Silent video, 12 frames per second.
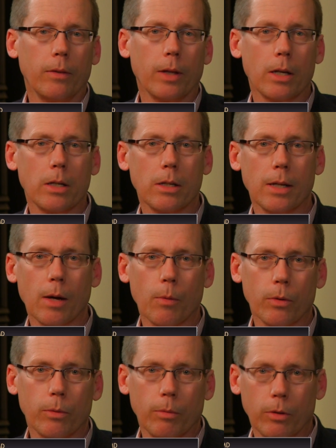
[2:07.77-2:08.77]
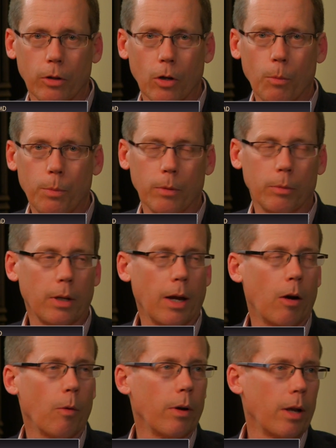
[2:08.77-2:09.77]
the idea now with, with the opiate, with the
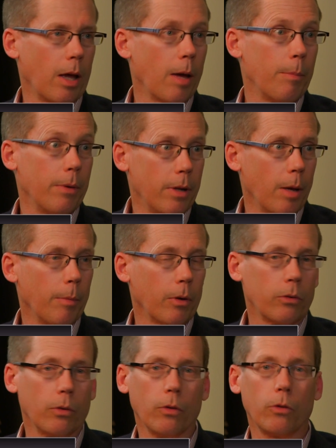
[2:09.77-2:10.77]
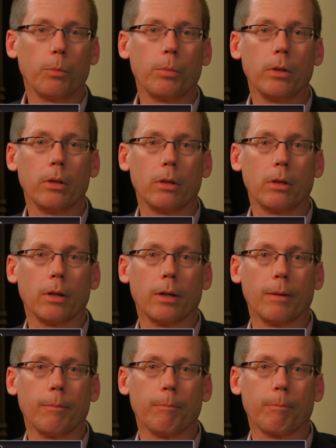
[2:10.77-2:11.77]
heroin epidemic, so to speak,
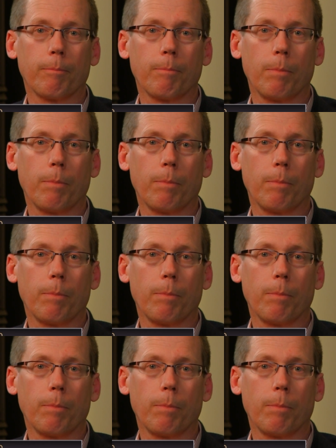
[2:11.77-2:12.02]
um,